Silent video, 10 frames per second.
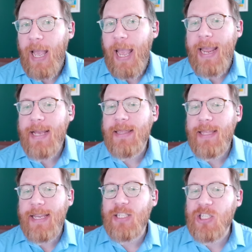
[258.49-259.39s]
And
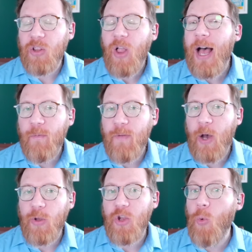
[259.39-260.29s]
the slot
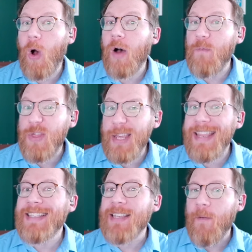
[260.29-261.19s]
value of
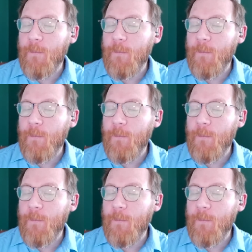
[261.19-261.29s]
these